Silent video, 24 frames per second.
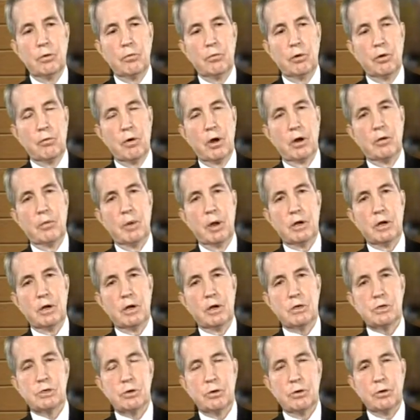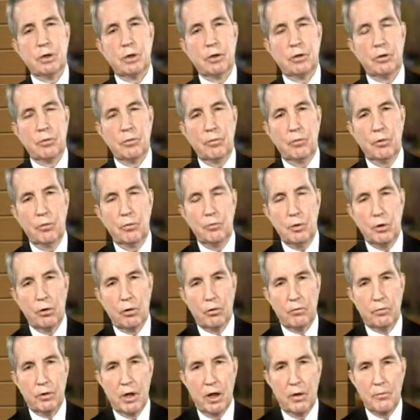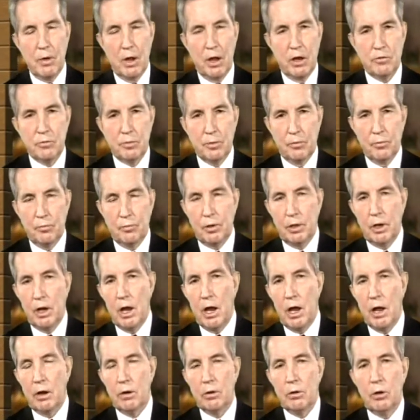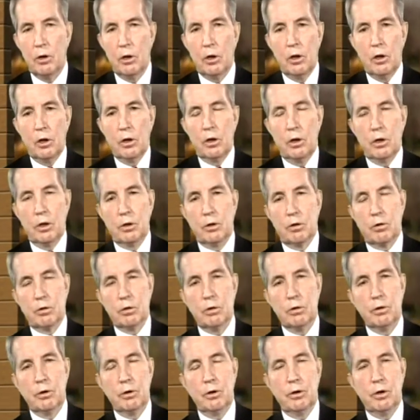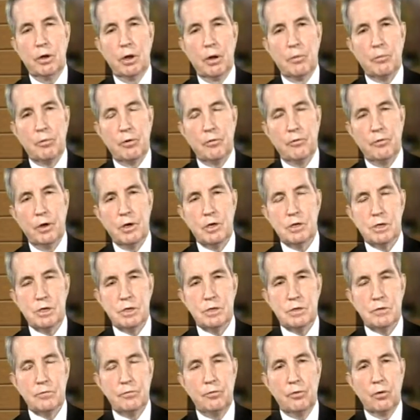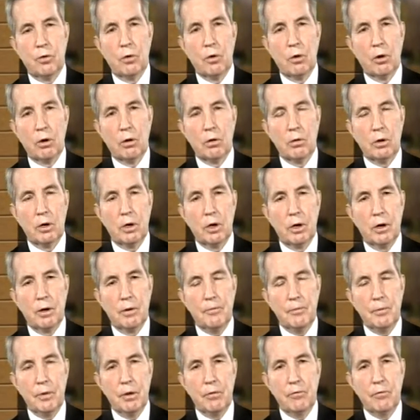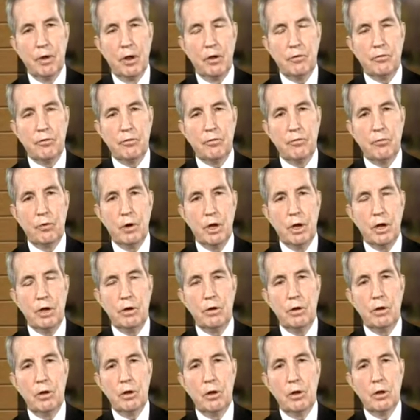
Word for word: we wanted to make sure that the Bureau of Land Management plan included provisions for invasive weed